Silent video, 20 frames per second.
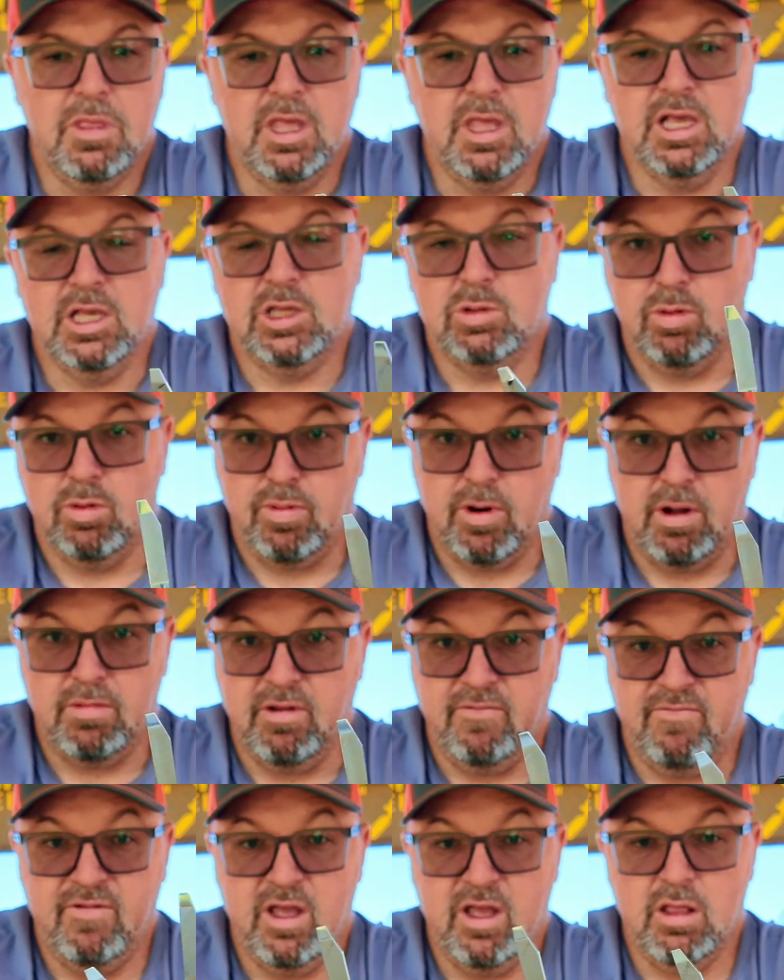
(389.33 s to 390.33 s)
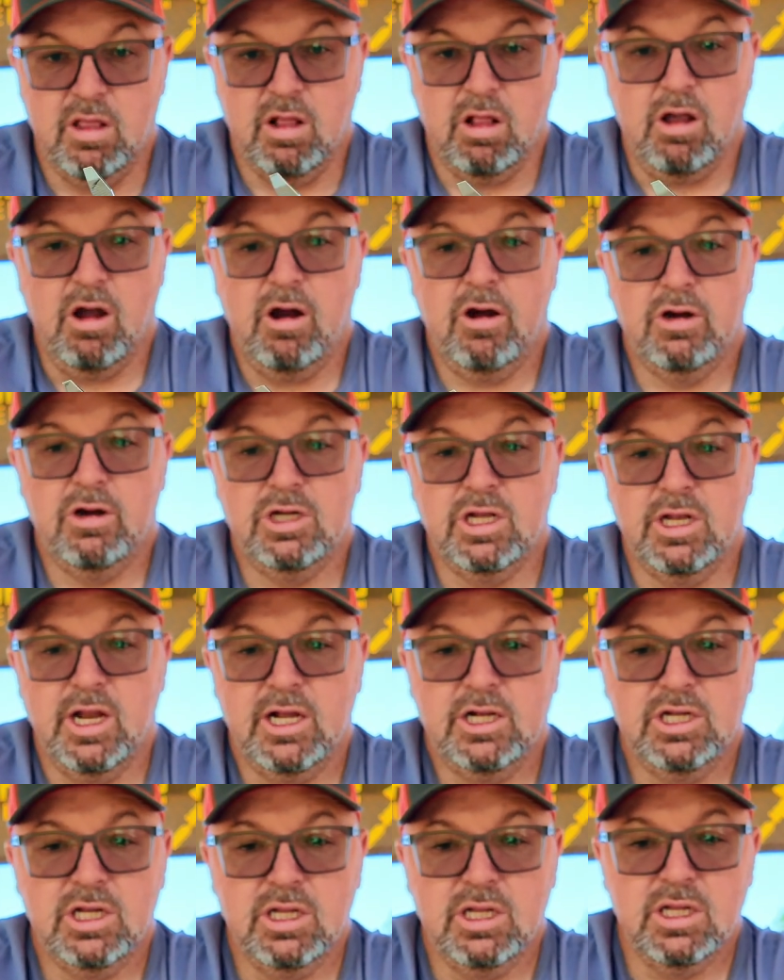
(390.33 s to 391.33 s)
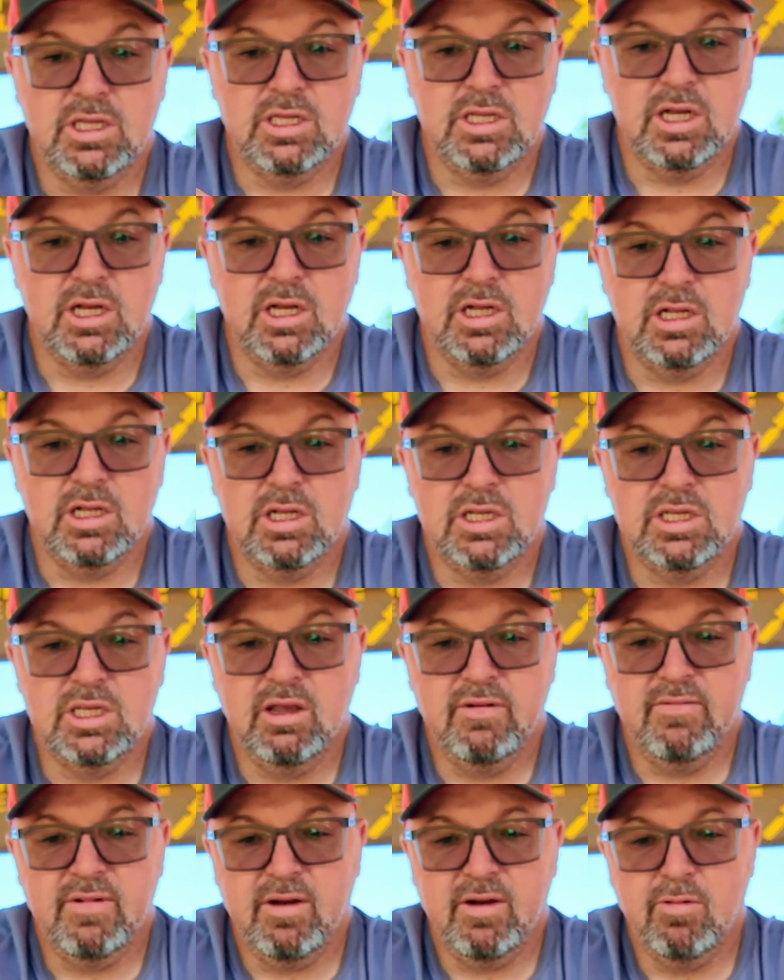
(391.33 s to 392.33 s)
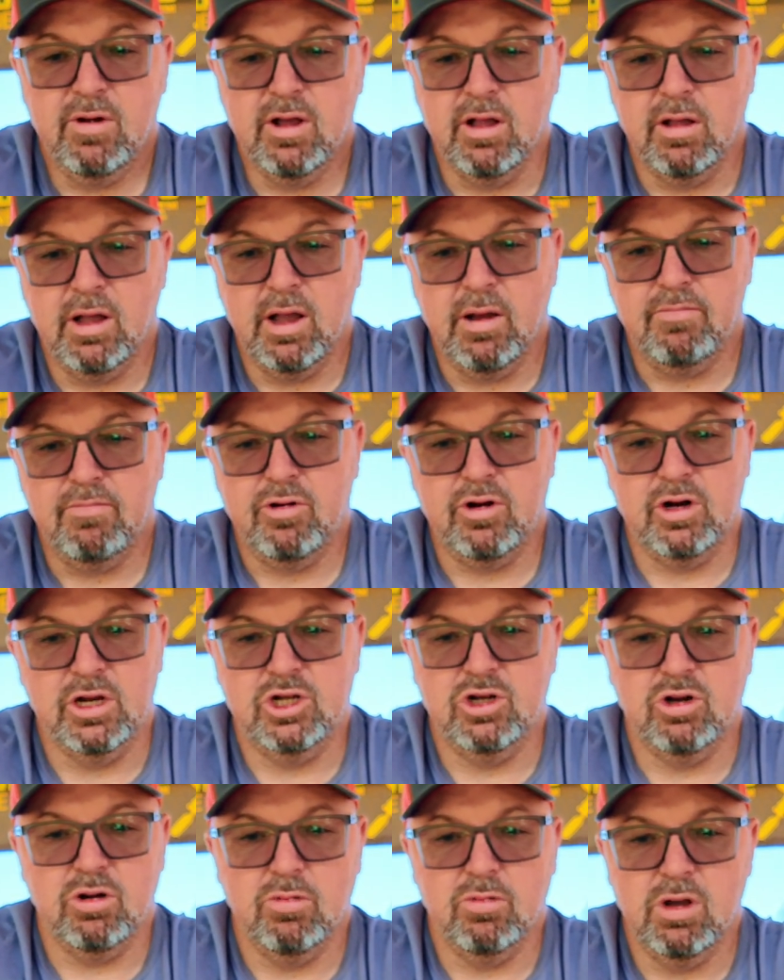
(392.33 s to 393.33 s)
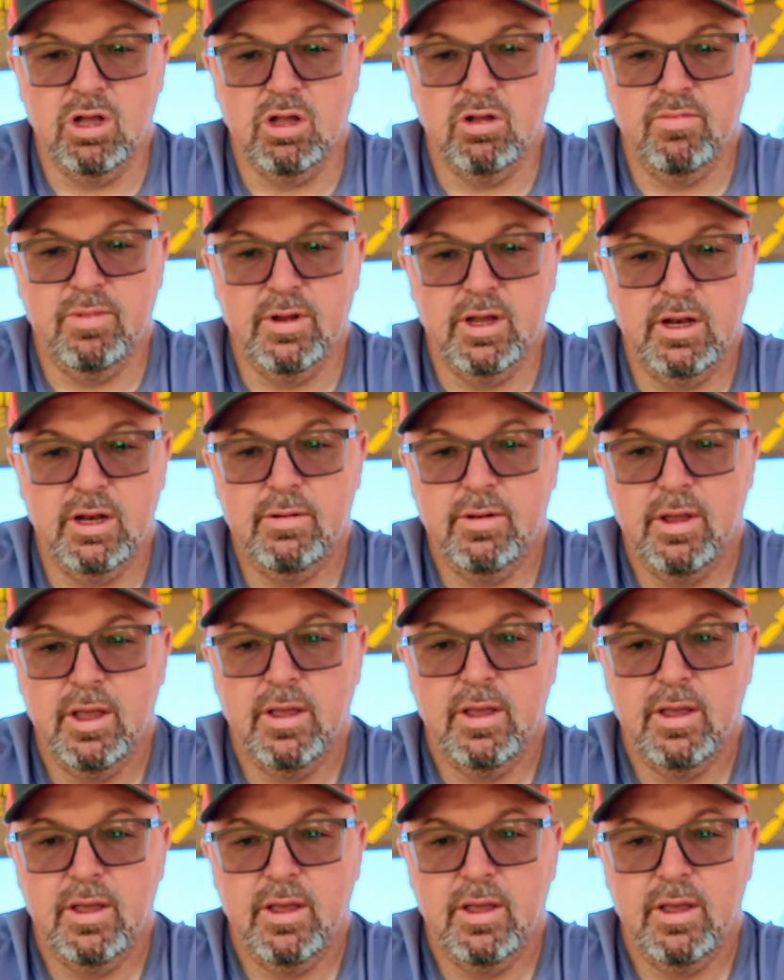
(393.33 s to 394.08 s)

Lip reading: This would probably fit in the large, and actually, let's see if that will. I'm pretty sure it will, but